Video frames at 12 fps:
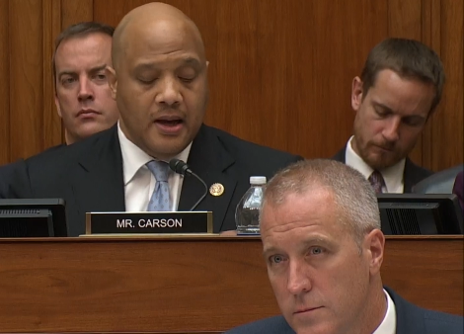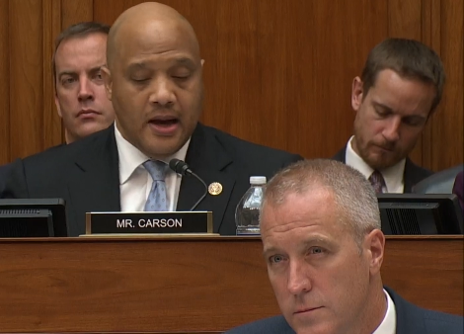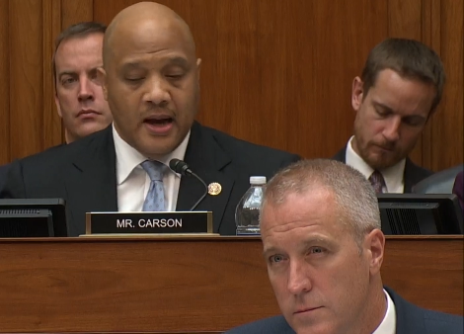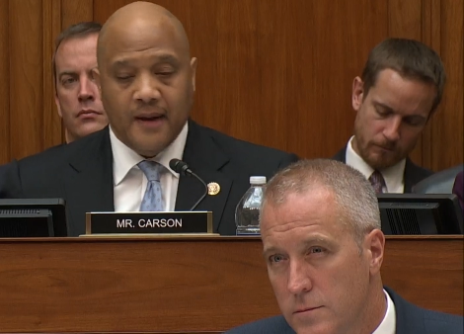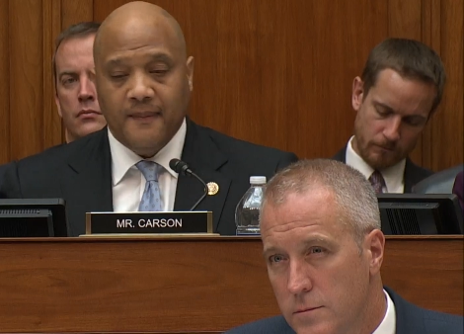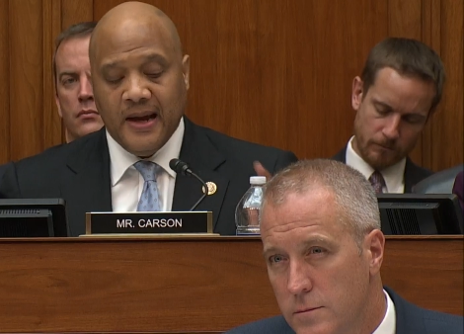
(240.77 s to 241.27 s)

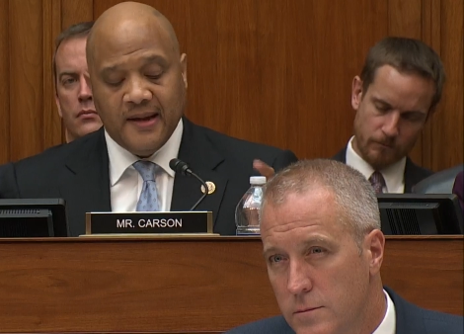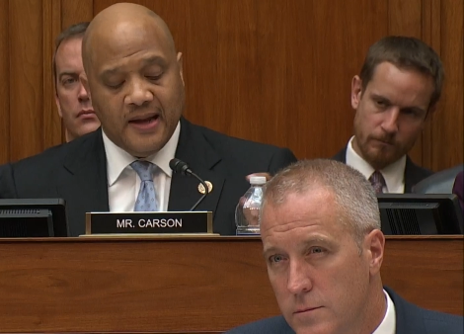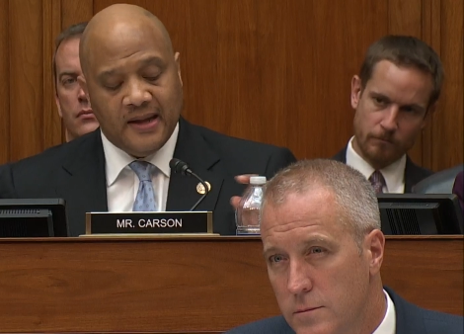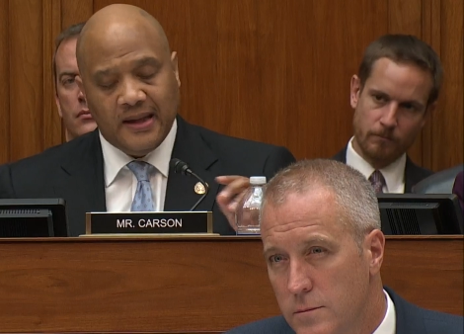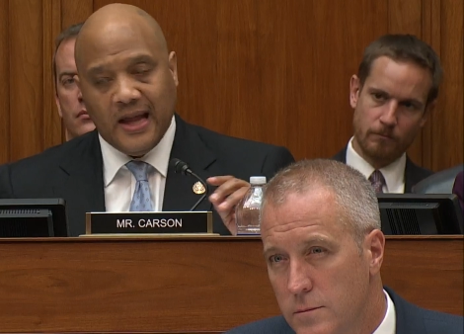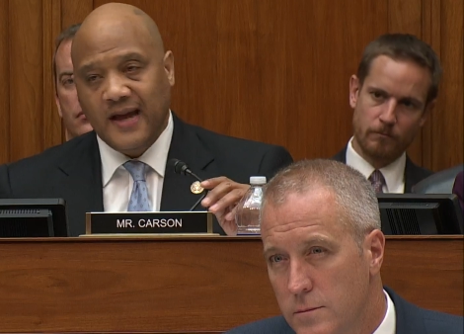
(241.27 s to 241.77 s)
Speaker 1: Uh, and,
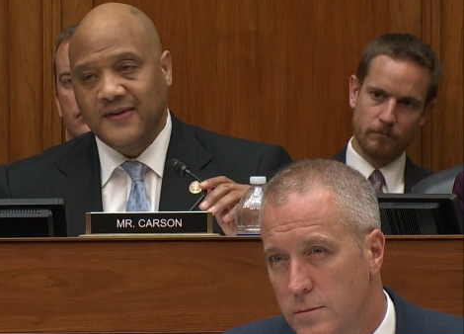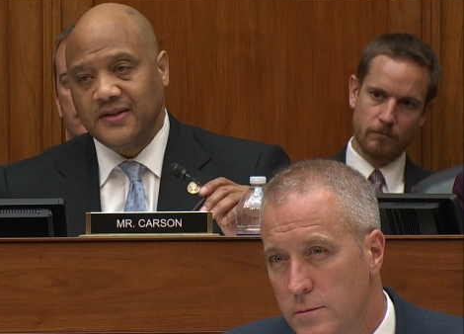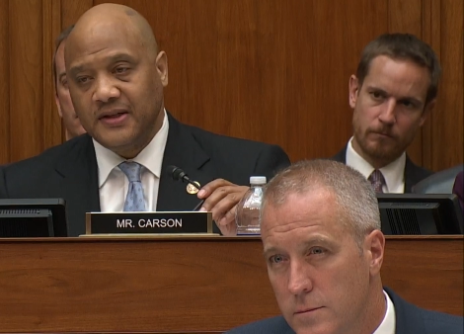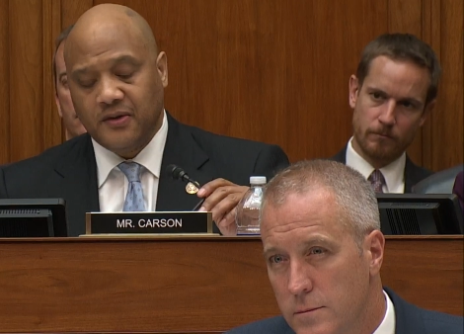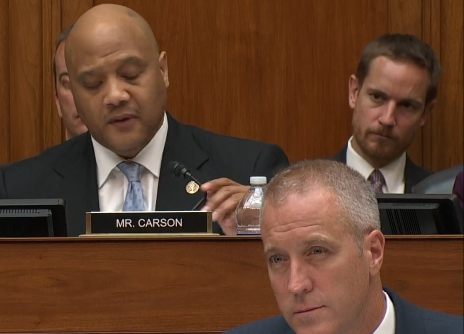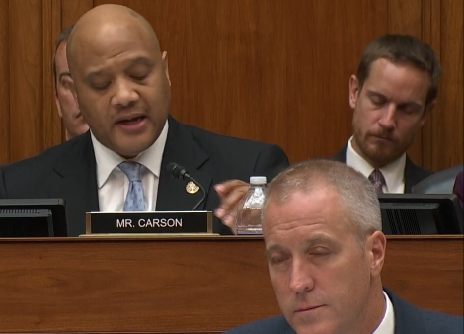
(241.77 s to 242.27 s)
and
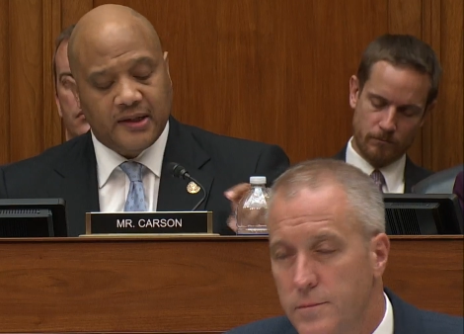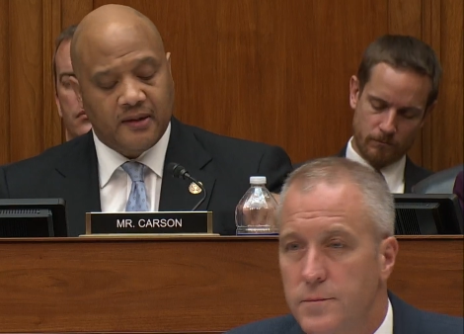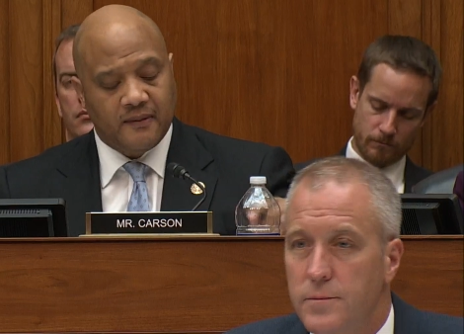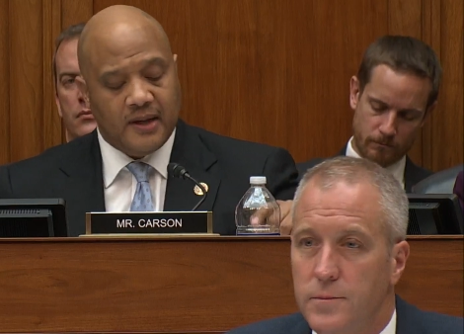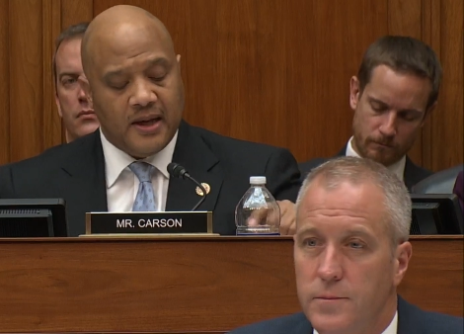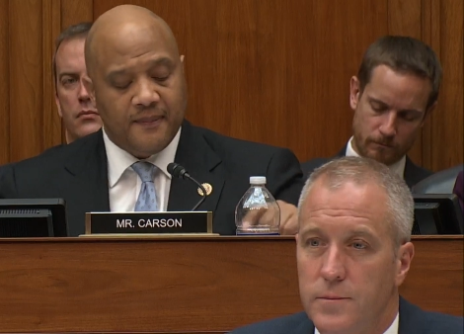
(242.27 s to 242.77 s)
lastly,
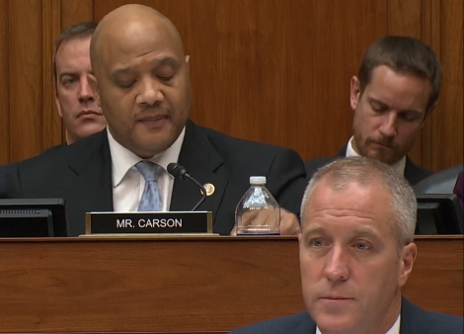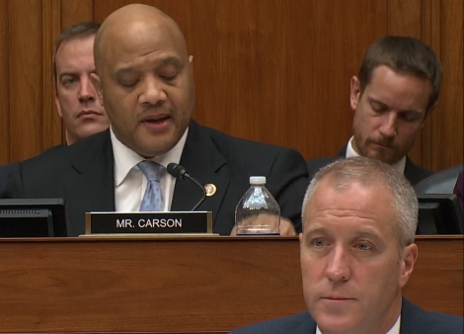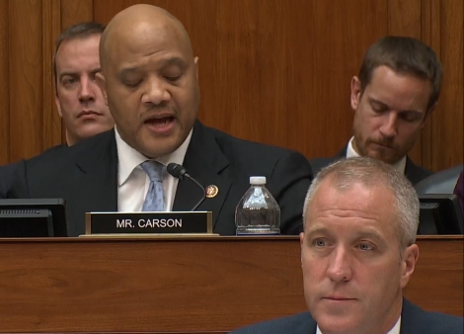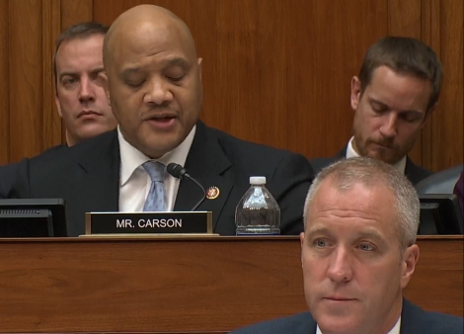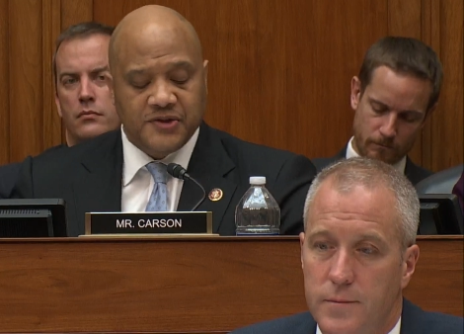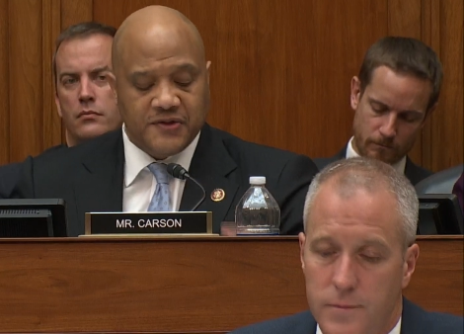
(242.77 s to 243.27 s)
Director, uh,
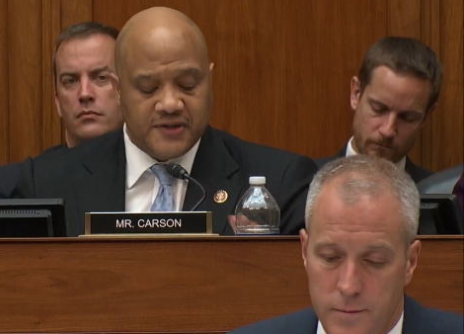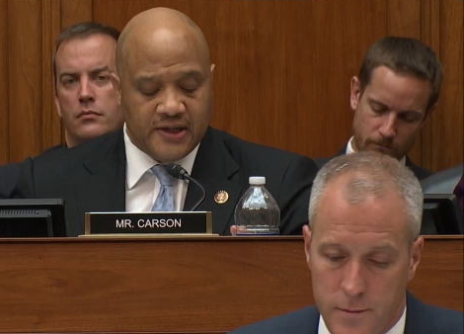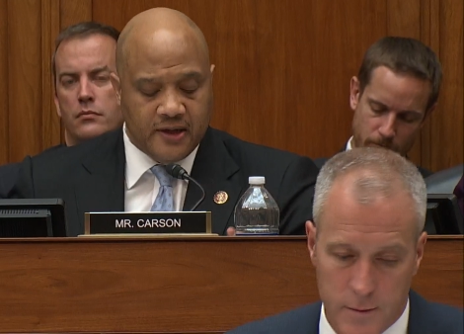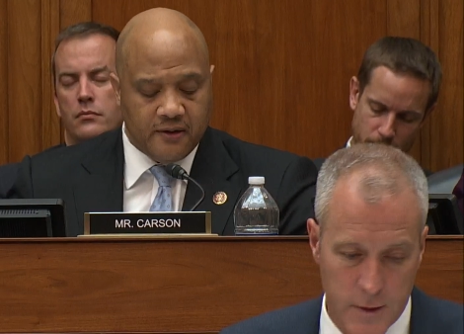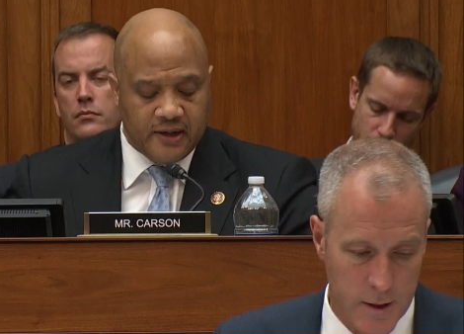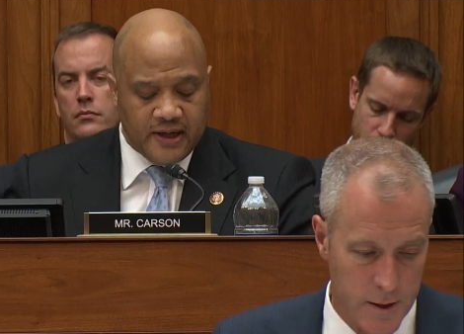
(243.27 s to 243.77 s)
as you
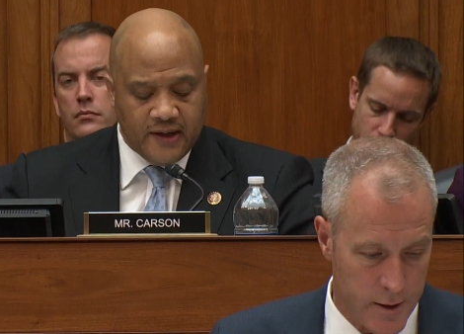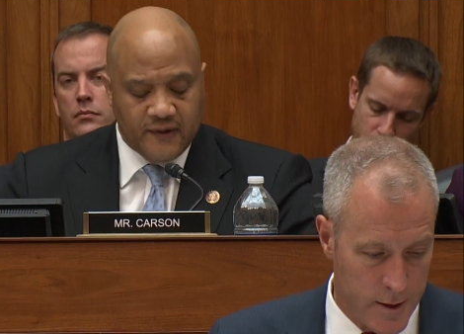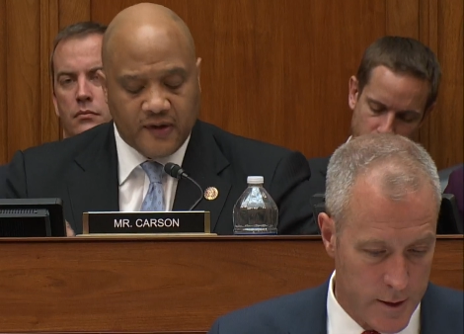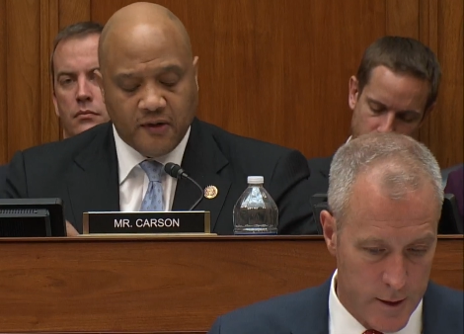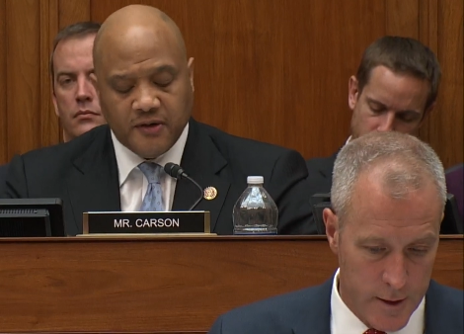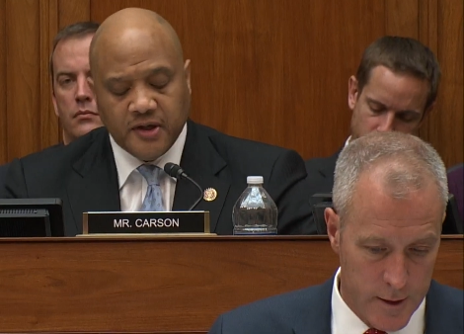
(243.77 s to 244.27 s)
sit here today,
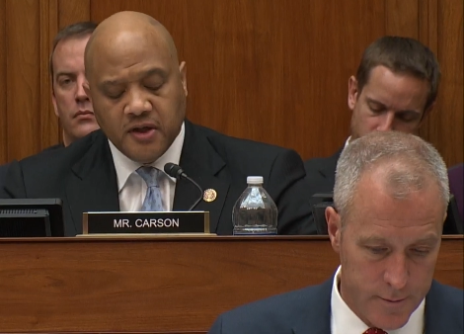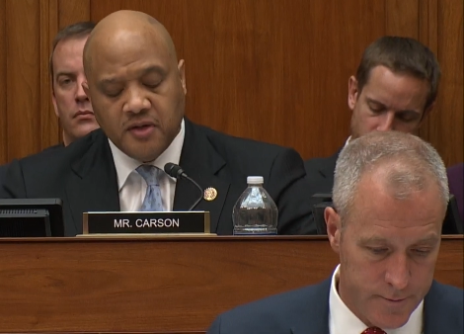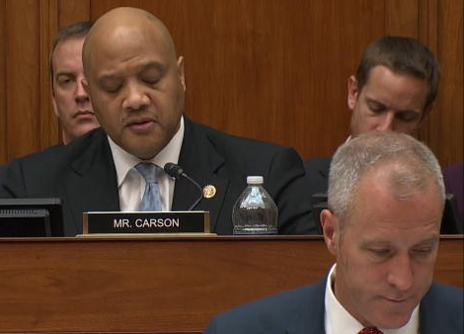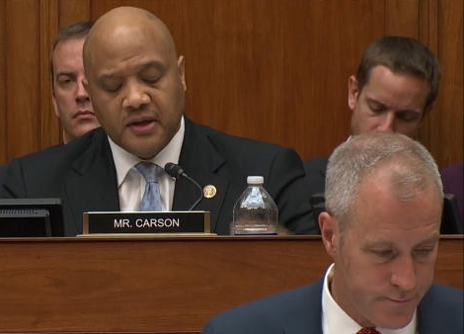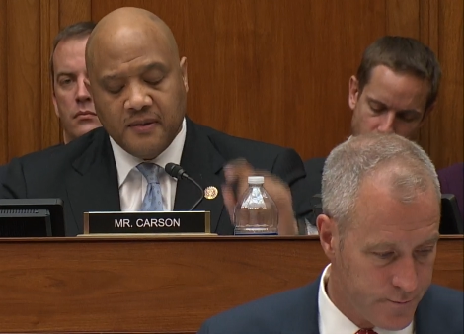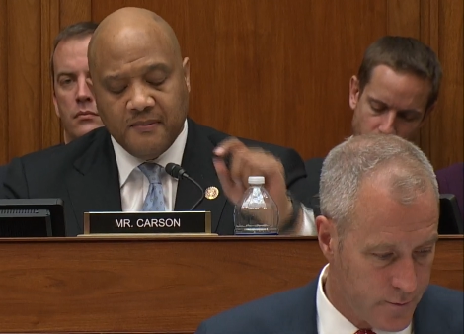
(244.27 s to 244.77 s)
sir, do
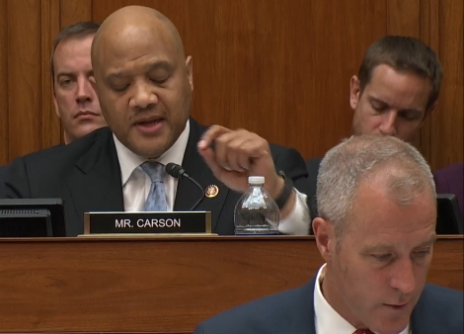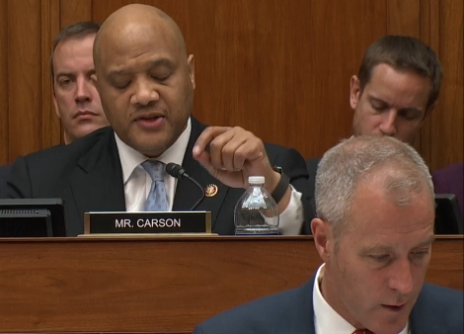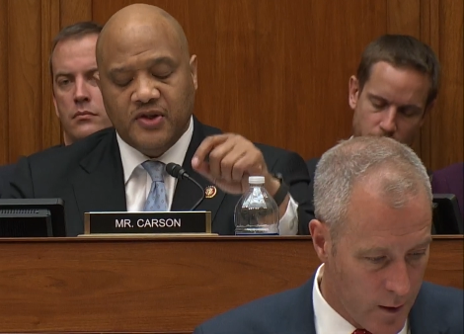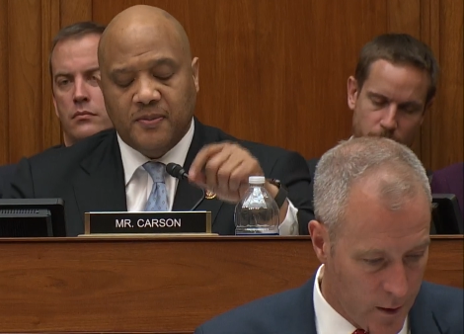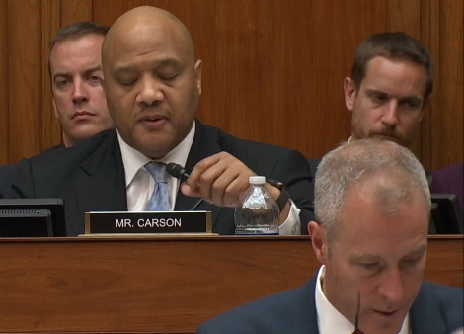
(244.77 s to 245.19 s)
you commit to